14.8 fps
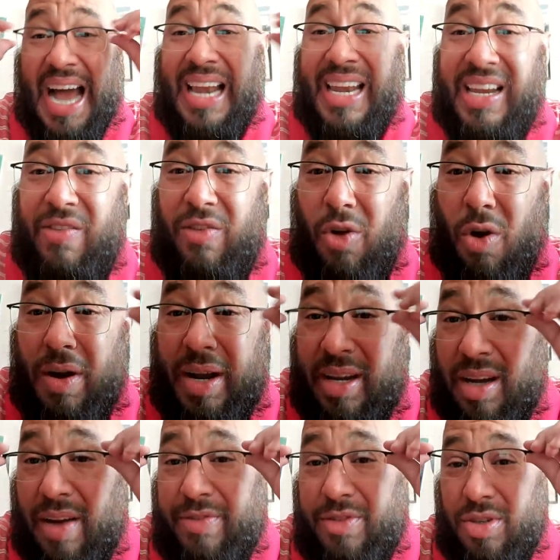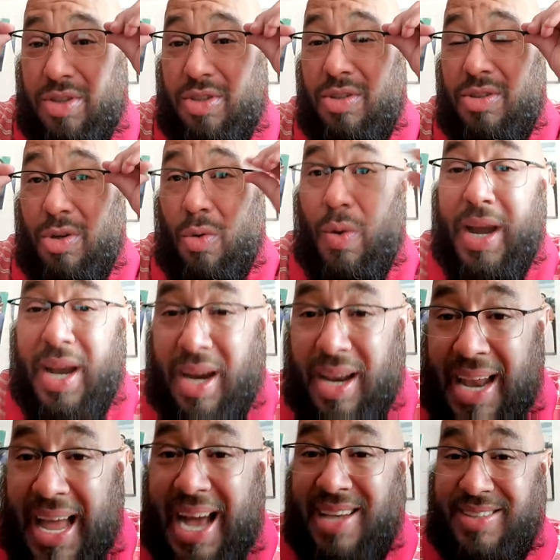I lived long enough to wear
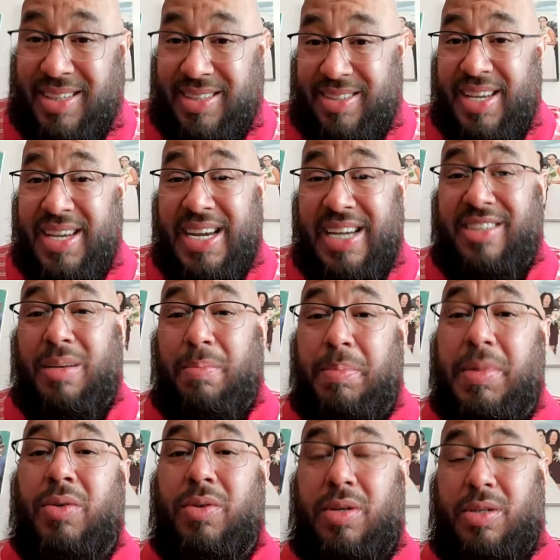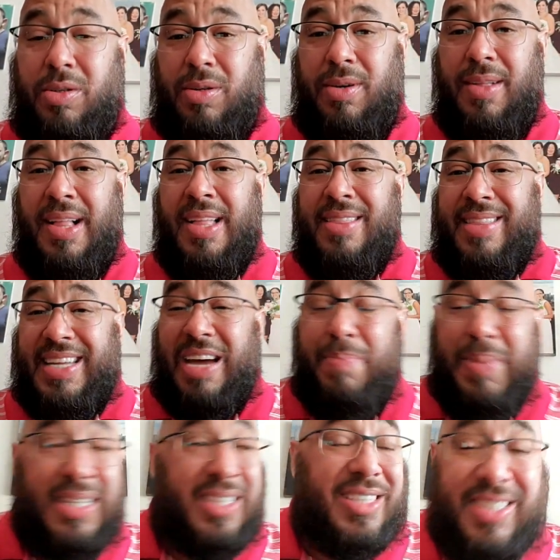glasses is a miracle. That
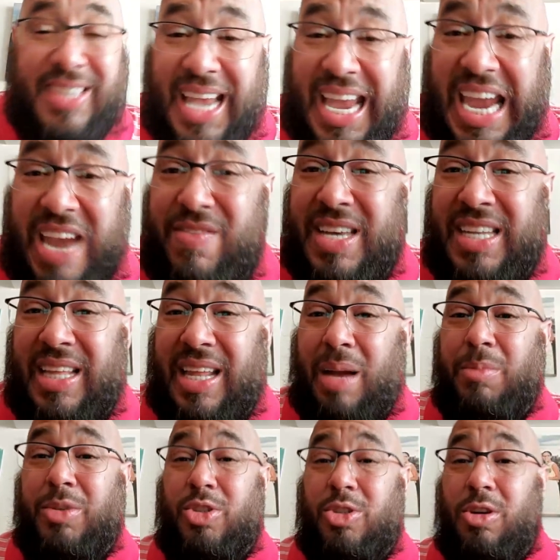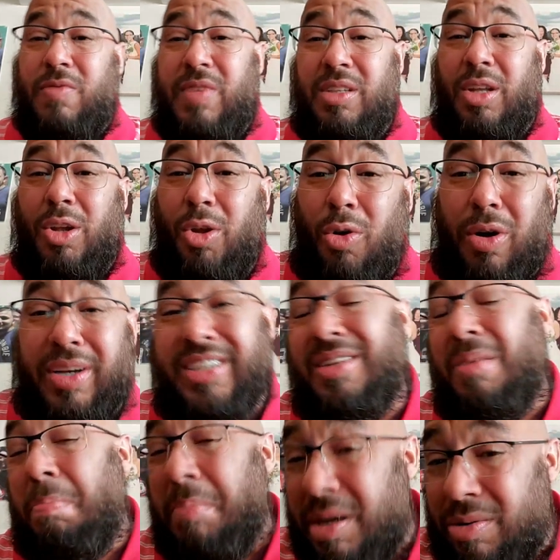I've been saved and that I'm serving the Lord is
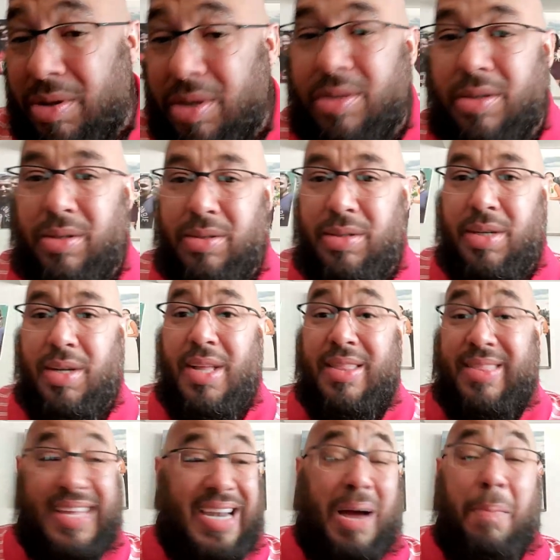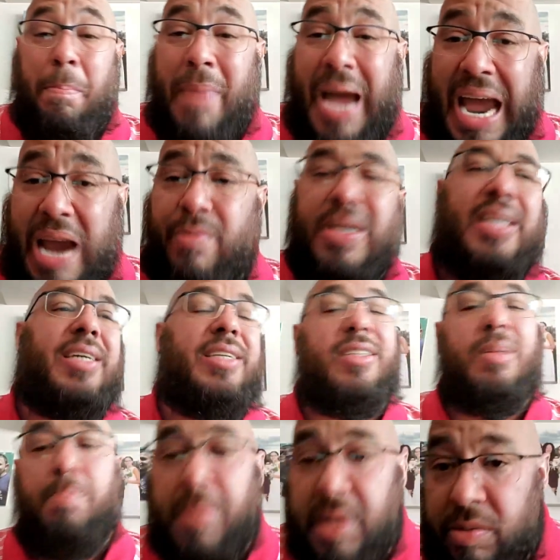a miracle. That I'm married is
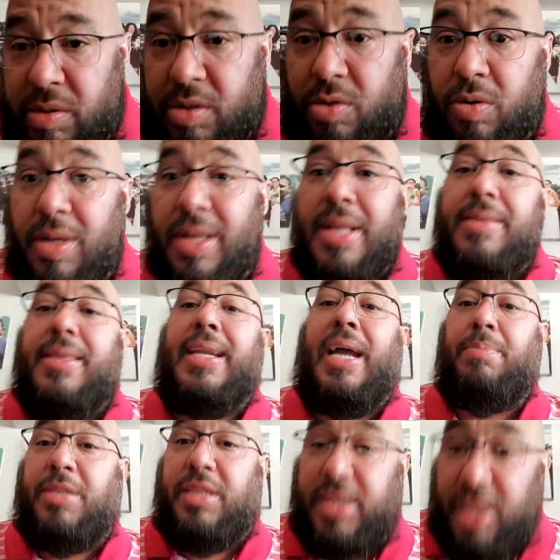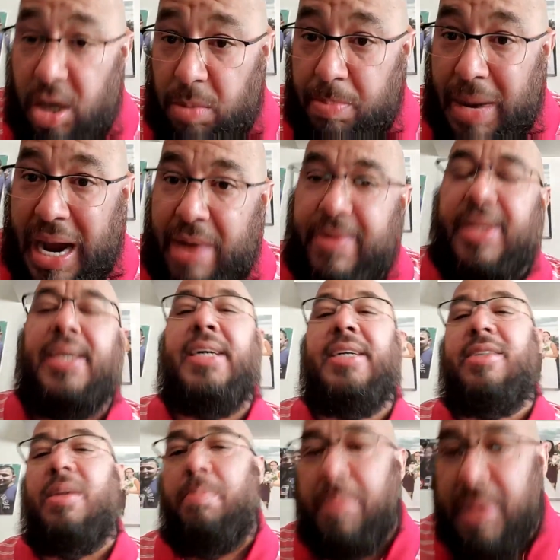a miracle. That I'm still married
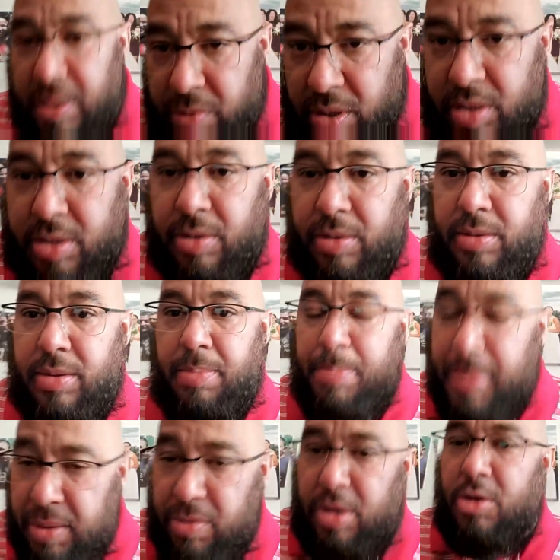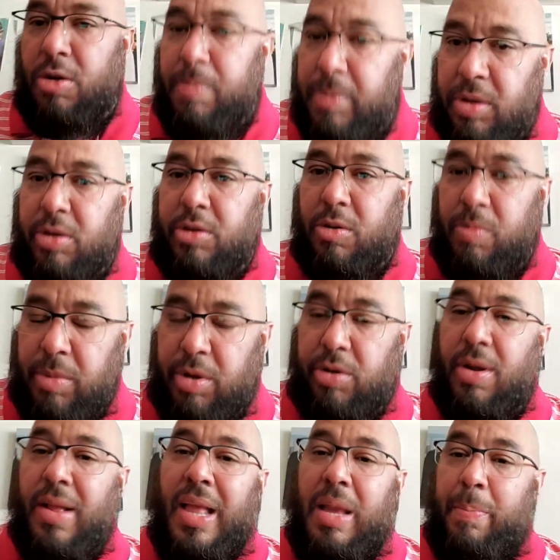is a miracle. Miracle, miracle,
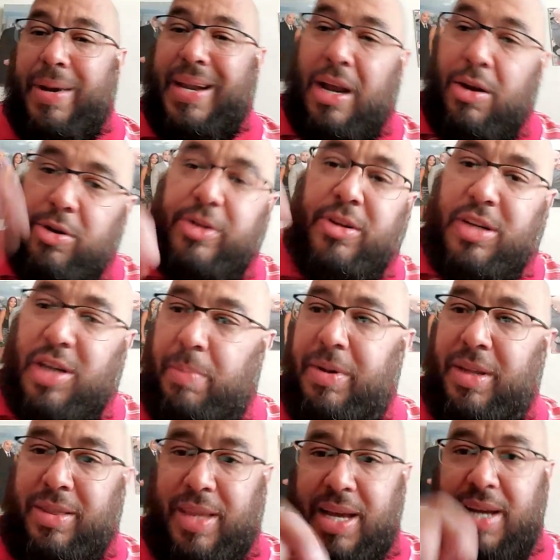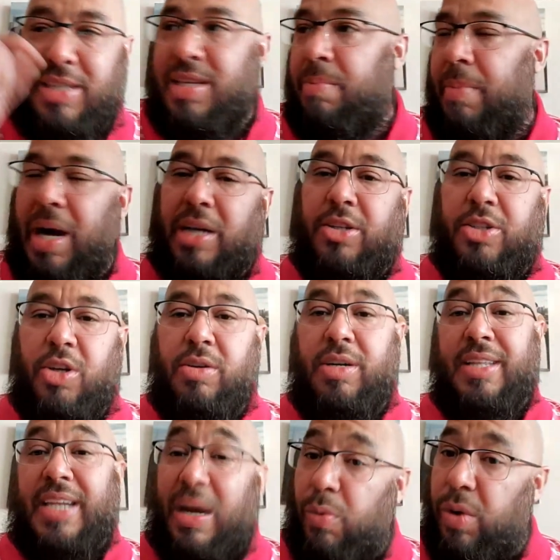miracle. But I learned a couple of things in my
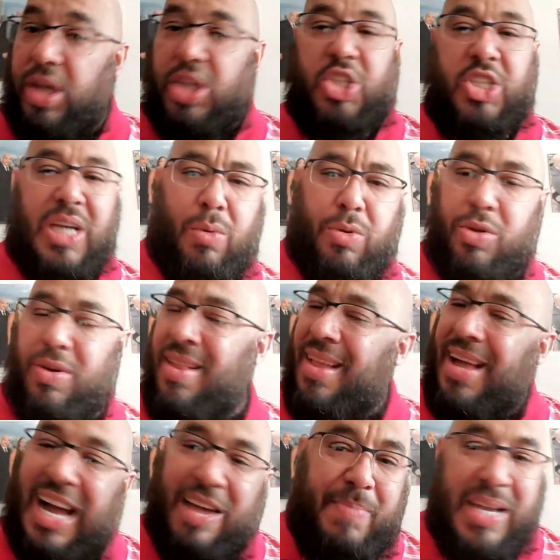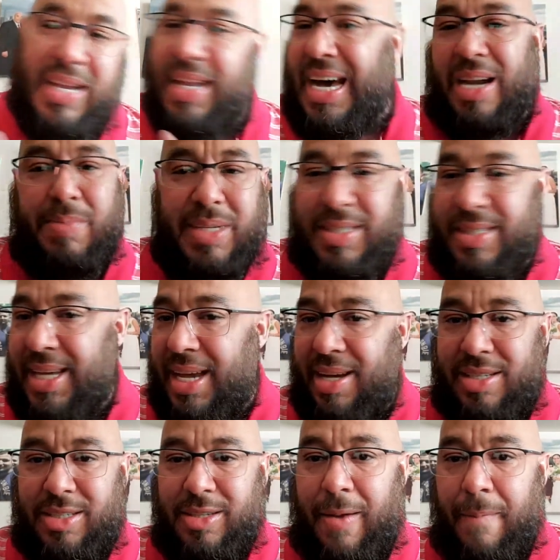journey that I want to share with you. I've made a lot of
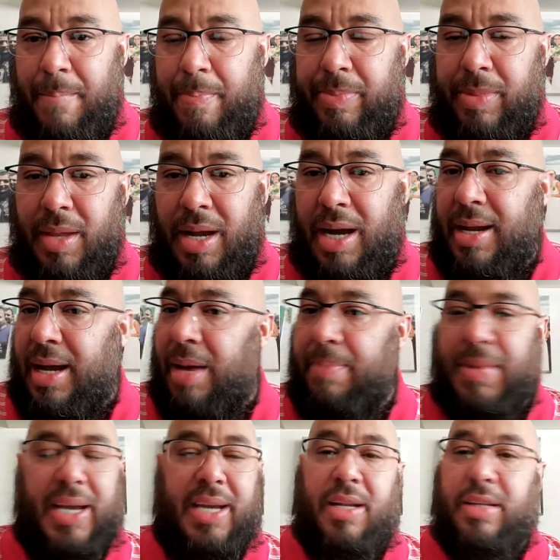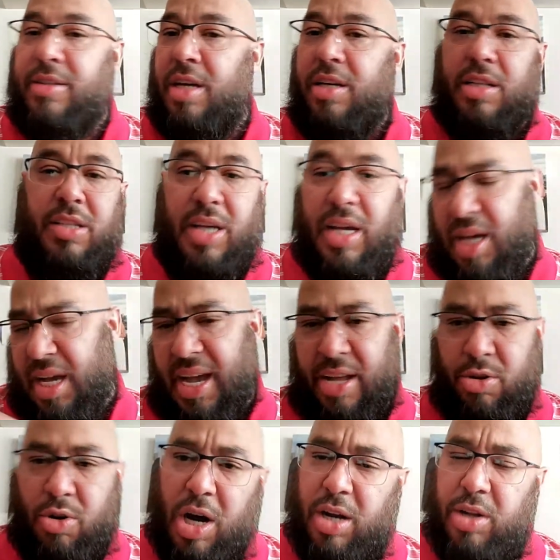mistakes. I'm not here to tell you that I
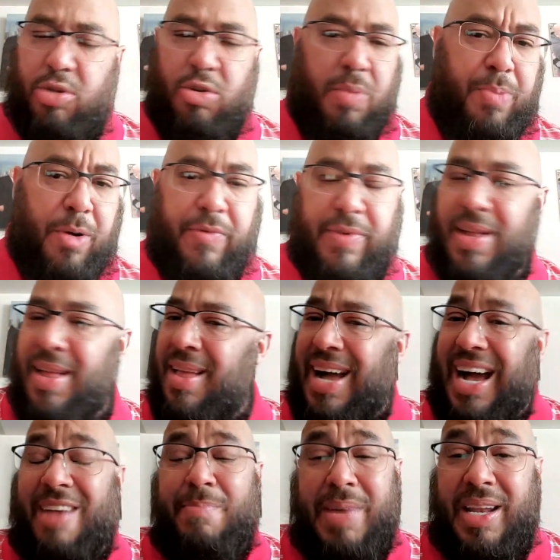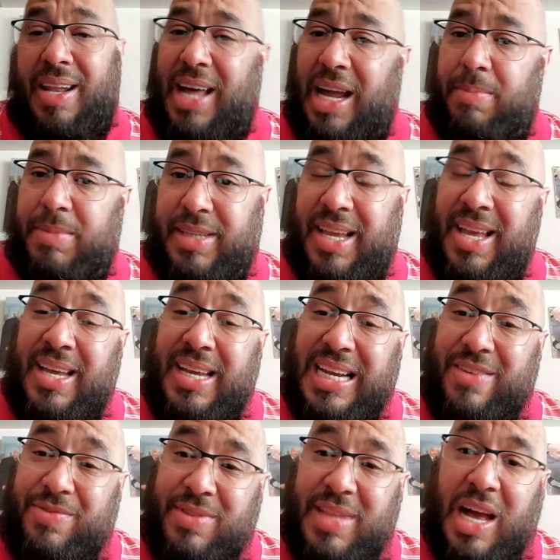know how to do it perfect. I've made a lot of mistakes.
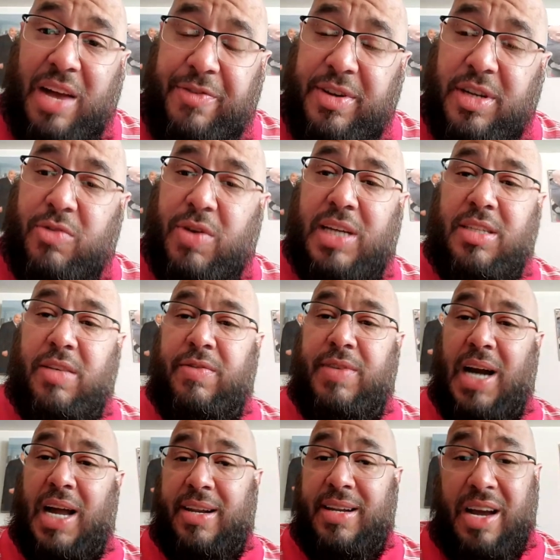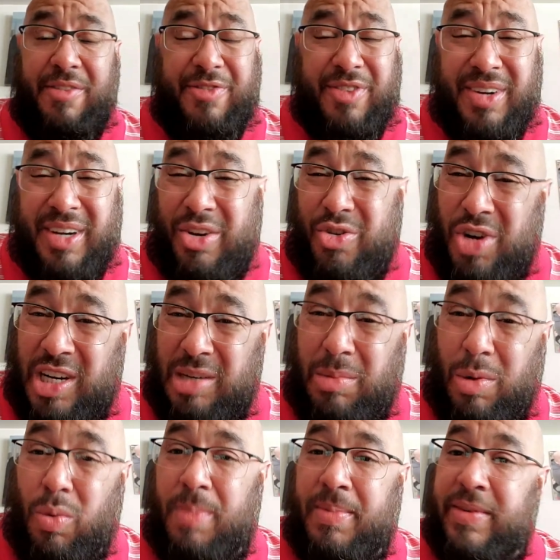If not for the grace of God, if not for an
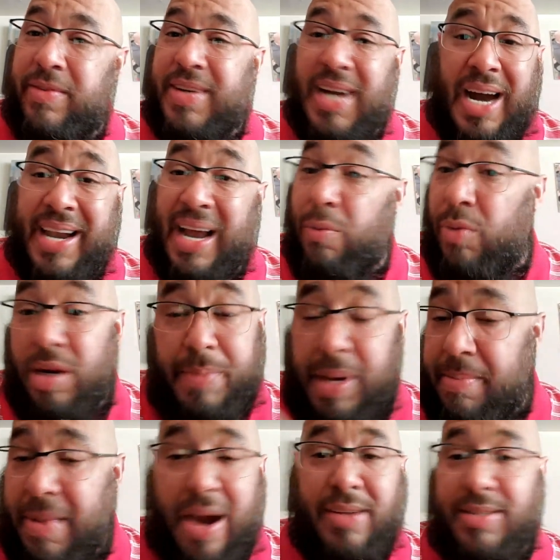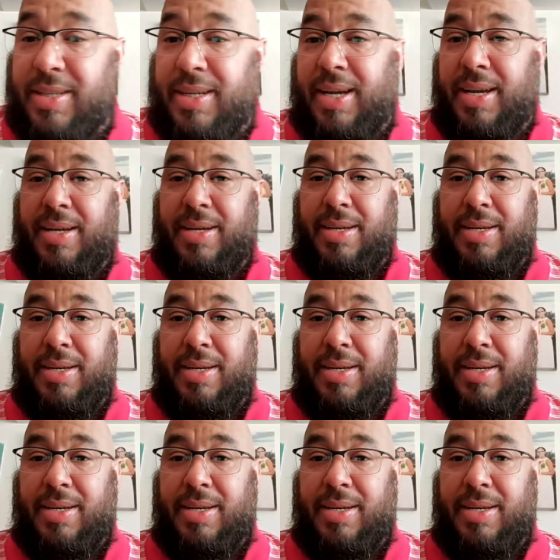incredible woman of God, I wouldn't be married today.